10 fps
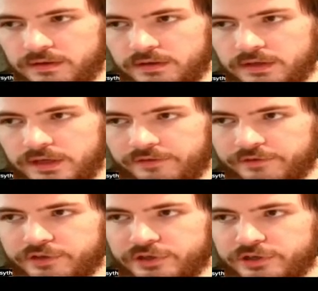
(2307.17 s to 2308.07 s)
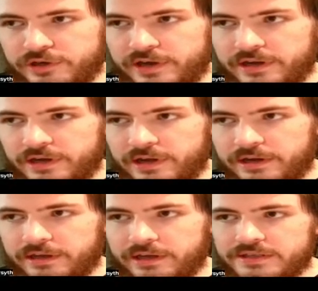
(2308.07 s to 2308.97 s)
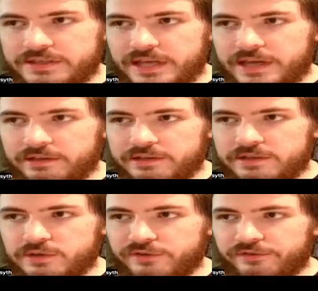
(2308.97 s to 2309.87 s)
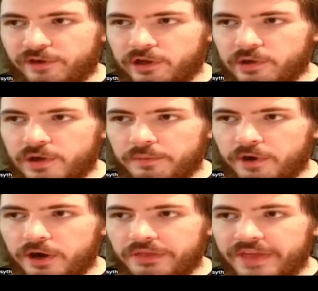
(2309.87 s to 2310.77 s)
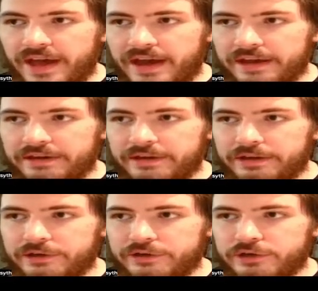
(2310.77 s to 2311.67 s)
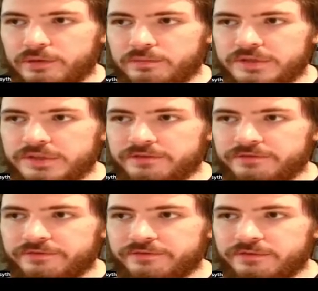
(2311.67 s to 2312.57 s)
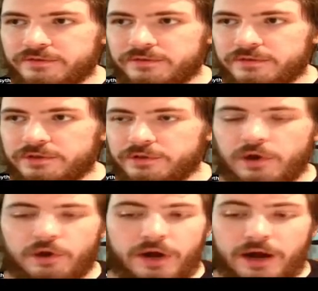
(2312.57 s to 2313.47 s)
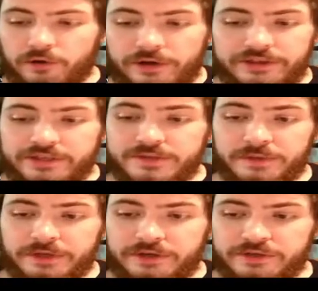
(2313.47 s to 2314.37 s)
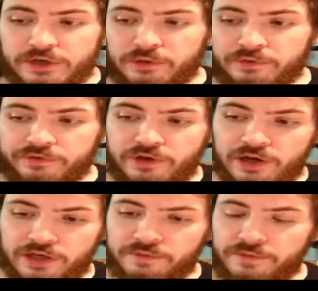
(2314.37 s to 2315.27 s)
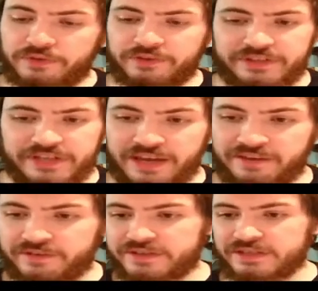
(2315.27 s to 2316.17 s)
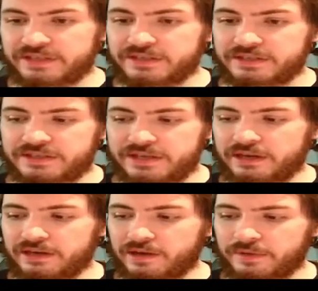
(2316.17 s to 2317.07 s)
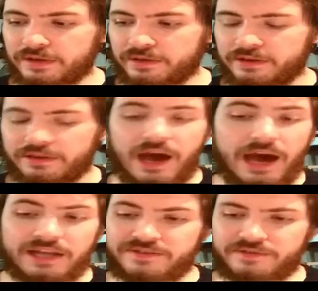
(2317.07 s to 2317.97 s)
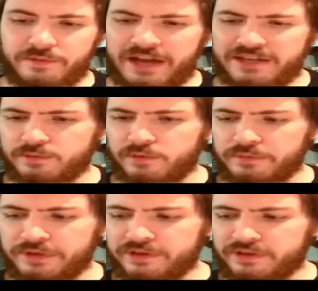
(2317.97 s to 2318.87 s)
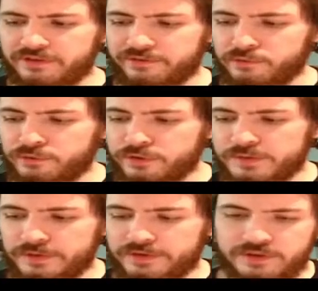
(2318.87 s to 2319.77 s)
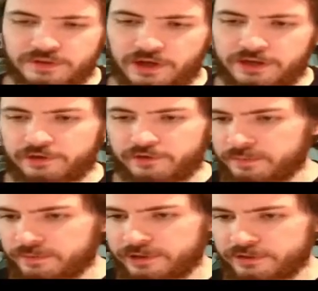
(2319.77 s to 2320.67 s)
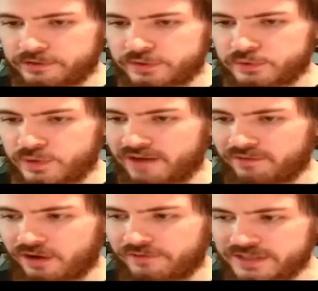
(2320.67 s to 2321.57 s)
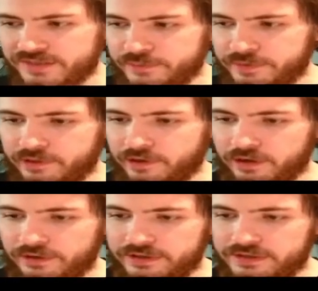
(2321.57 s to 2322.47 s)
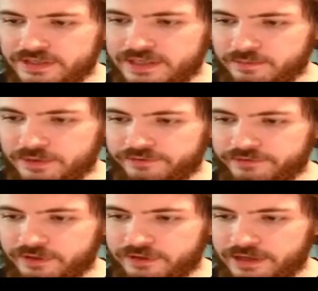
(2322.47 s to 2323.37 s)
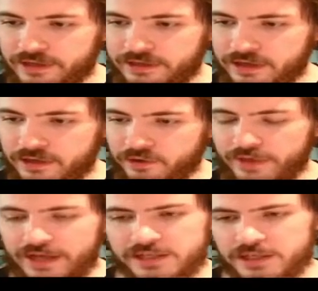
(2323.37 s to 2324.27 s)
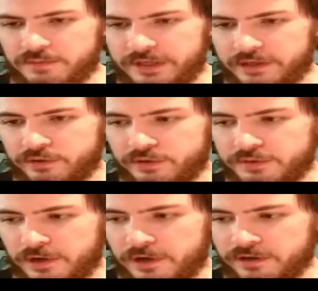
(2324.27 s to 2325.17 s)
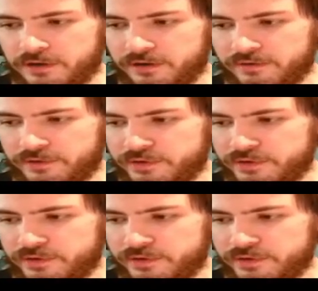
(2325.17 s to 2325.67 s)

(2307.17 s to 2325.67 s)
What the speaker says: Yeah, for sure. And I guess that leads to a follow-up on that in terms of how great these players are when we're talking about the Davises and I mean the Hines of the past. He won't be there, of course, but there's a lot of great players who have offensive ability on this team. Do you feel like, that's going to be a huge part of your